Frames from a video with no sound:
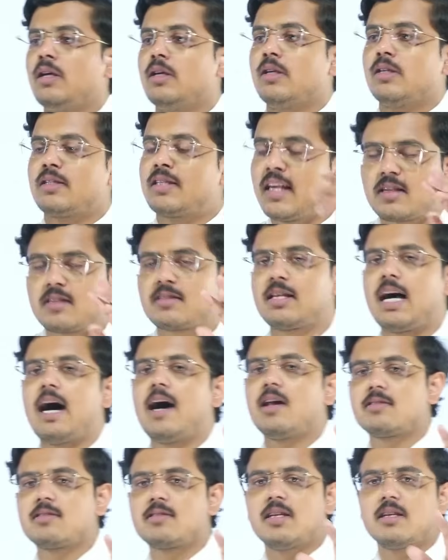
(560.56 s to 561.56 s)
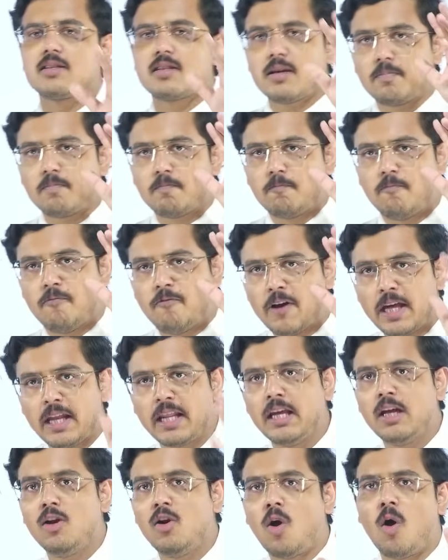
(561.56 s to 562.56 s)
6 hours is a
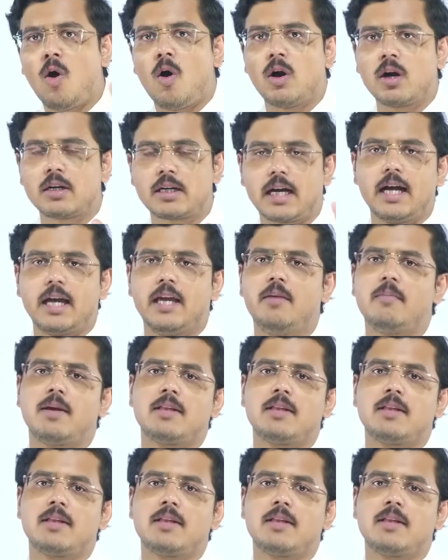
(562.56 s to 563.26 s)
very long time,